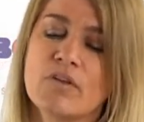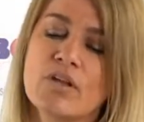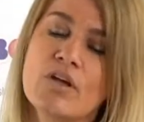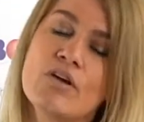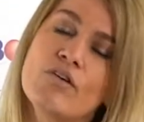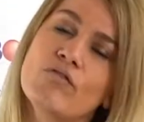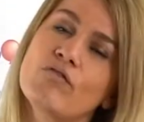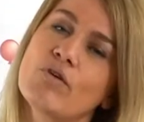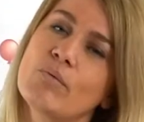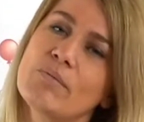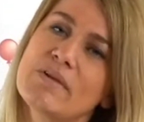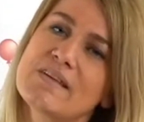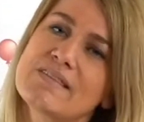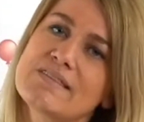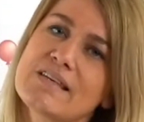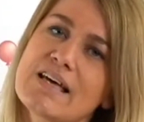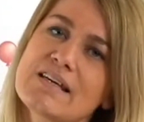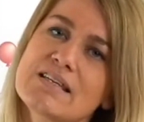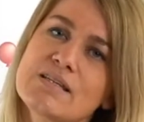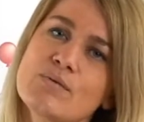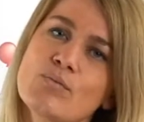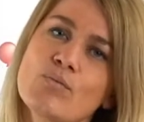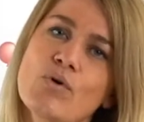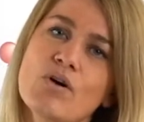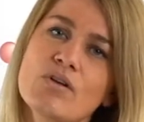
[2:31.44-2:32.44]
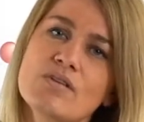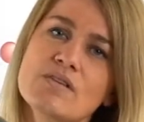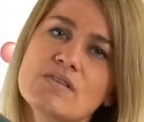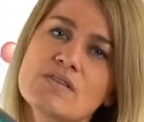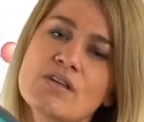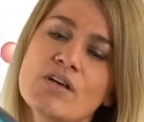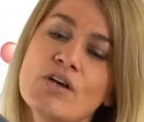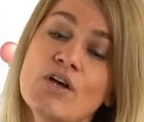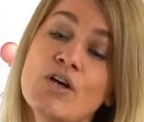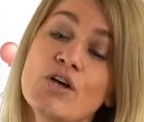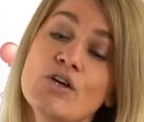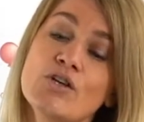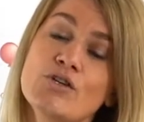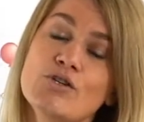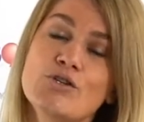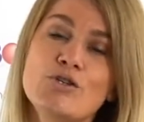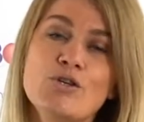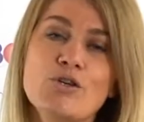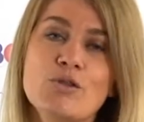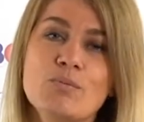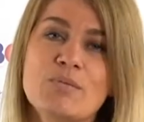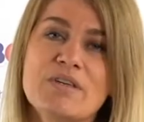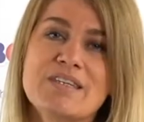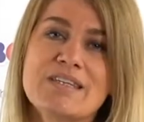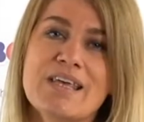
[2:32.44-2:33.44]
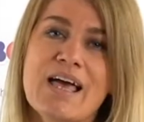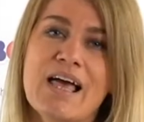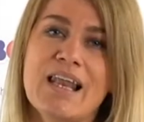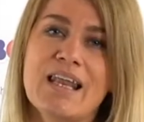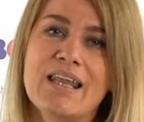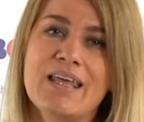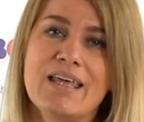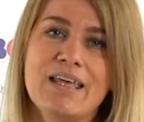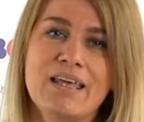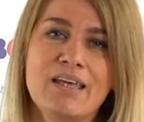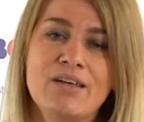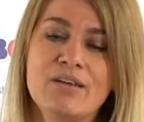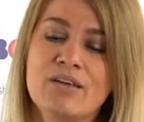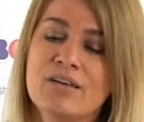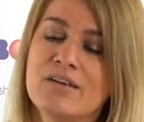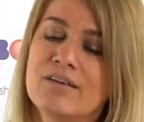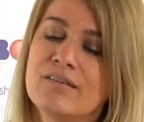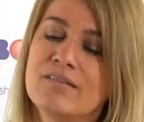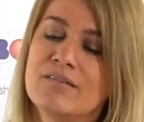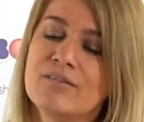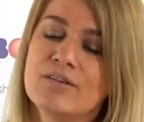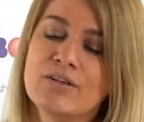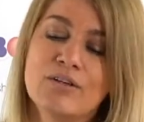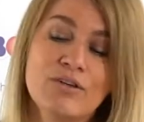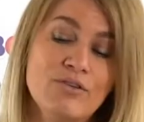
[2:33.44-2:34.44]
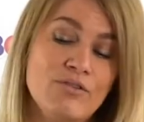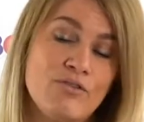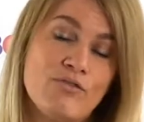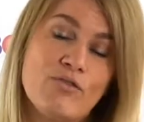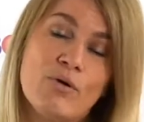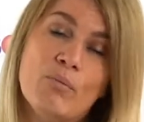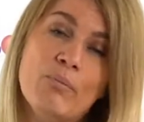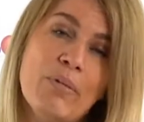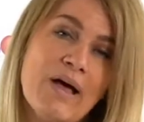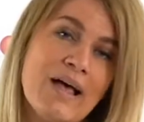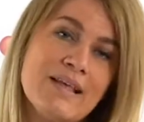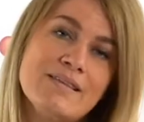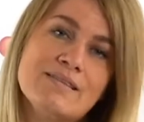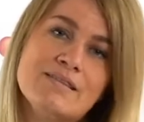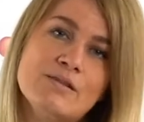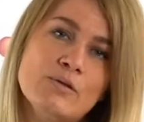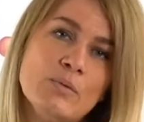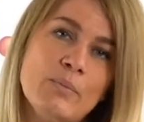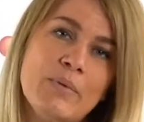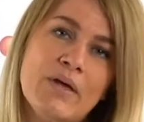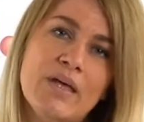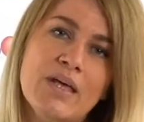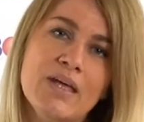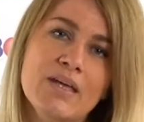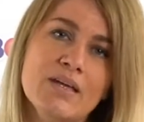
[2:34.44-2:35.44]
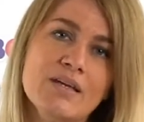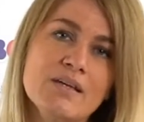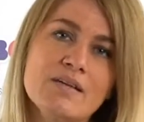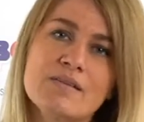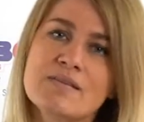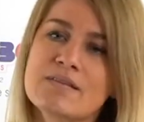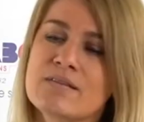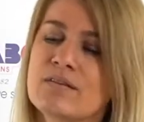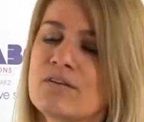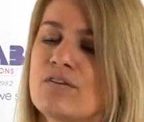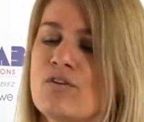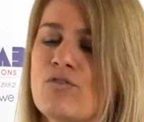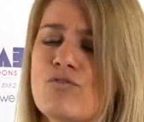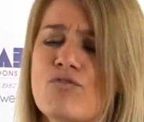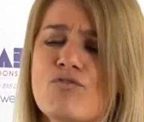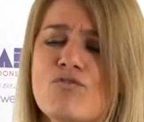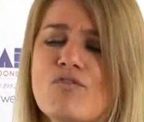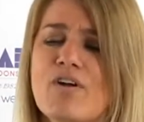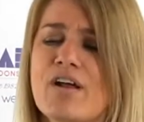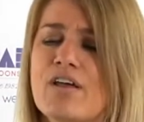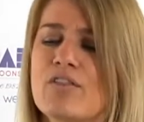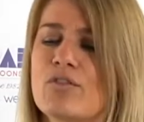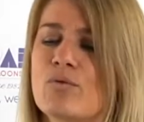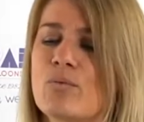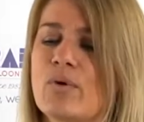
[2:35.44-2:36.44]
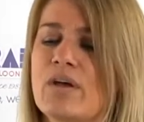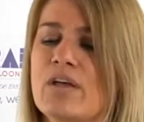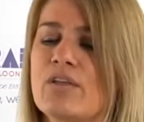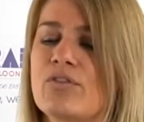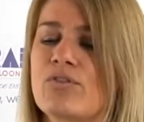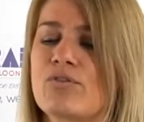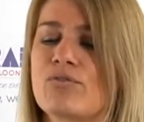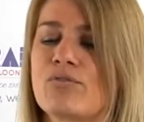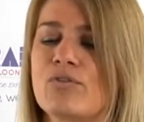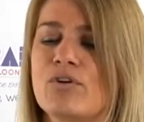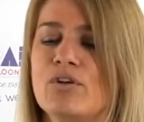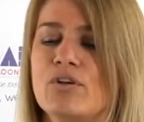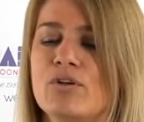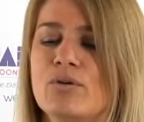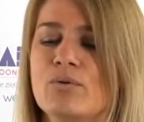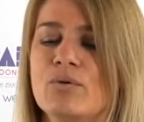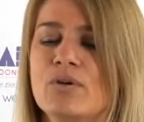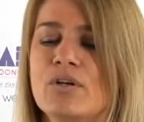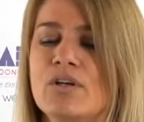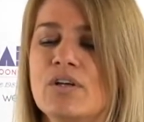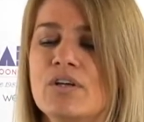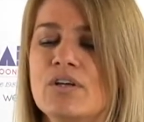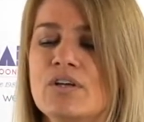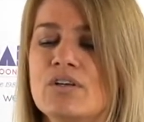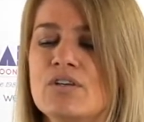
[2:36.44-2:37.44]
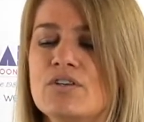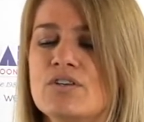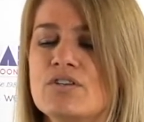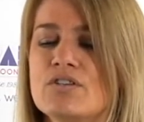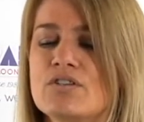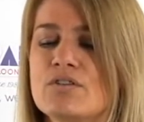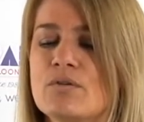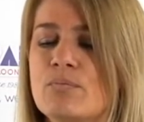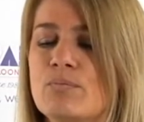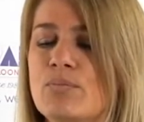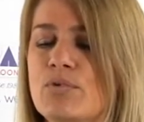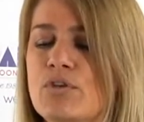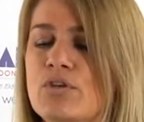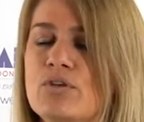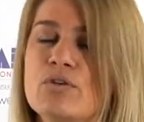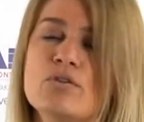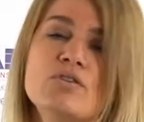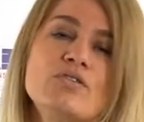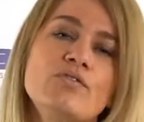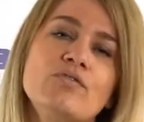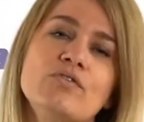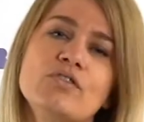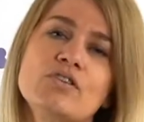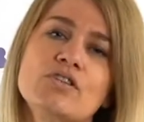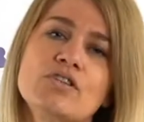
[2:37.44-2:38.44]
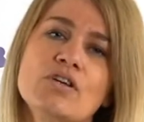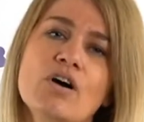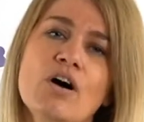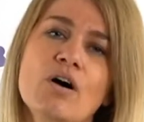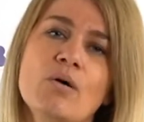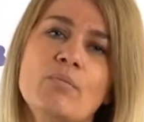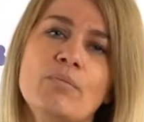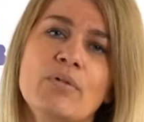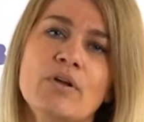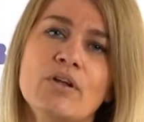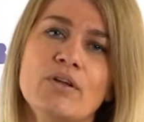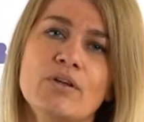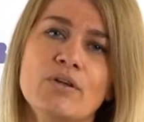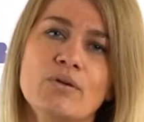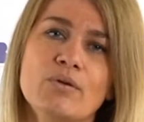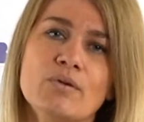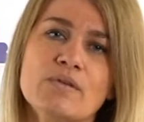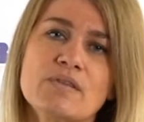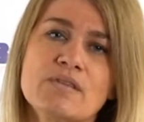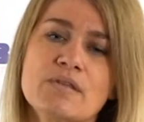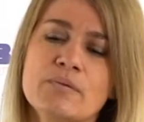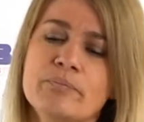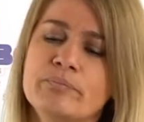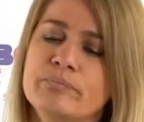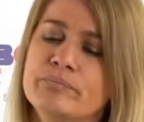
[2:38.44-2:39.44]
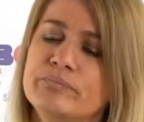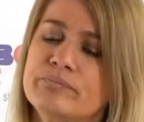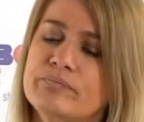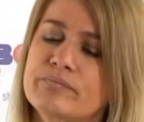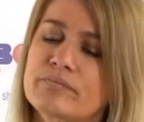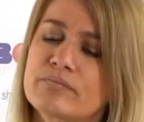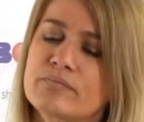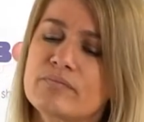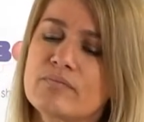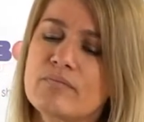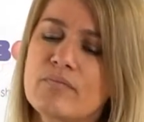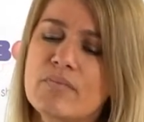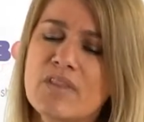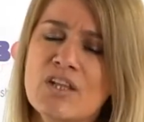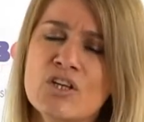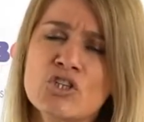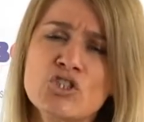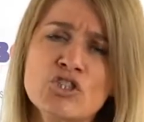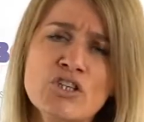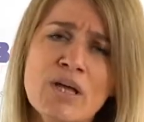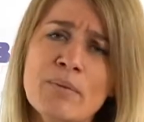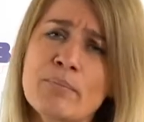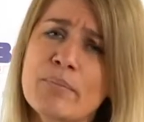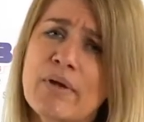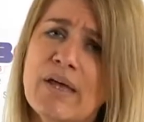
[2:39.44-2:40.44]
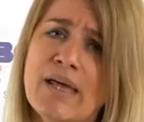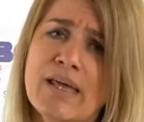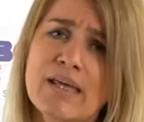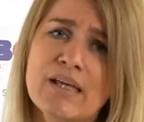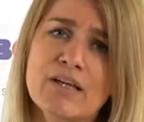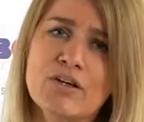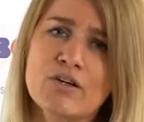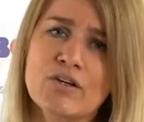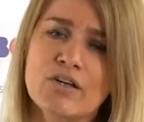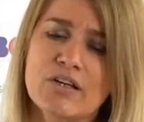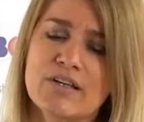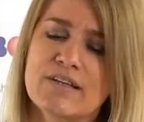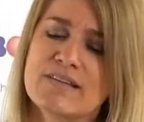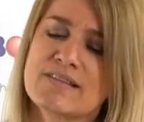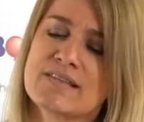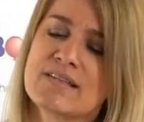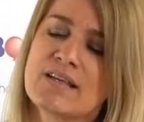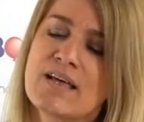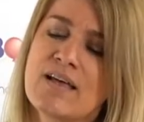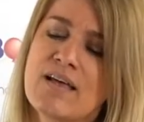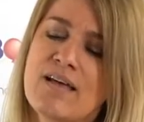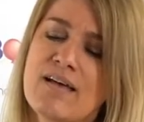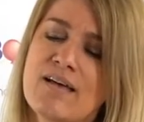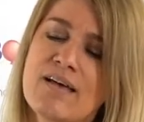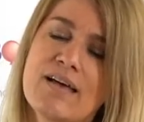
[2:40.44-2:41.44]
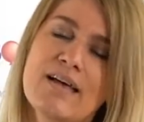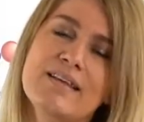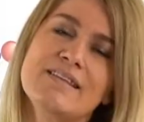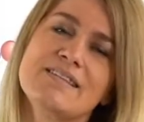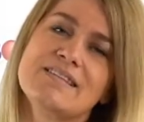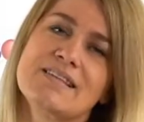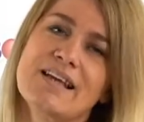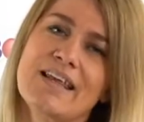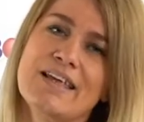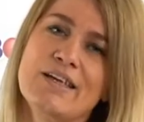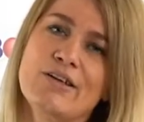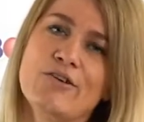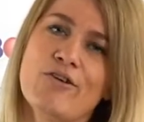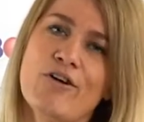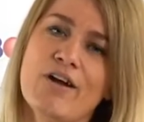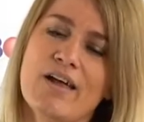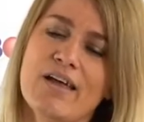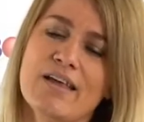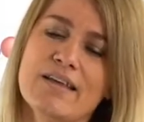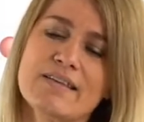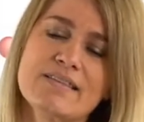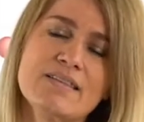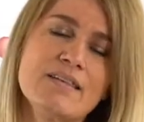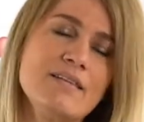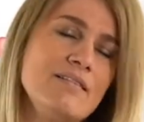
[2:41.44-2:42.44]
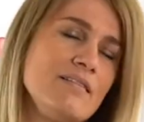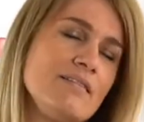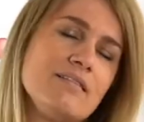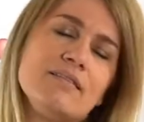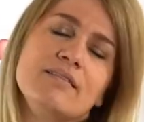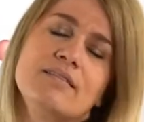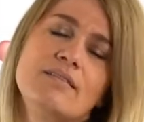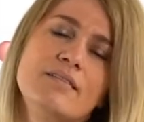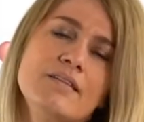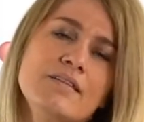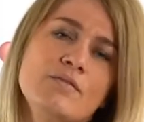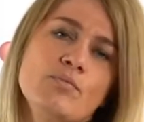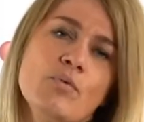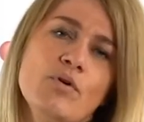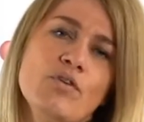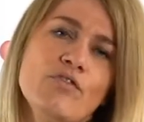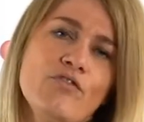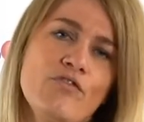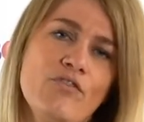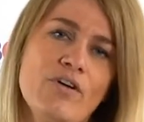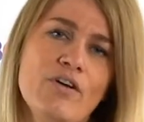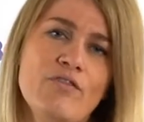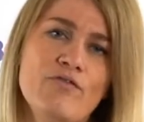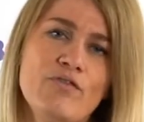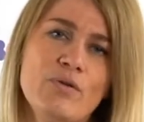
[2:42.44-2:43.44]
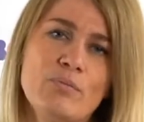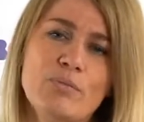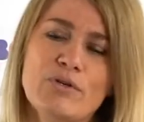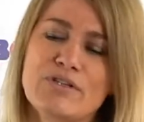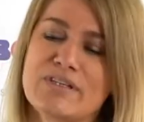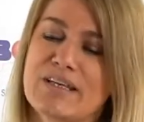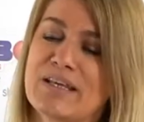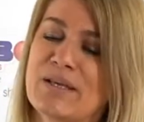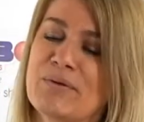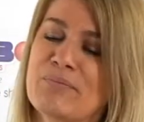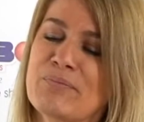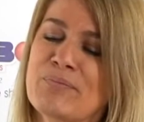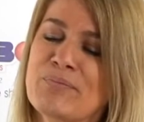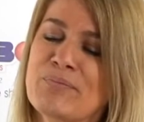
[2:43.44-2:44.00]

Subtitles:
From the satin ones to the metallic, from pastel pinks right the way through to beautiful dark blues, champagne colours and slate greys. There's one for everybody.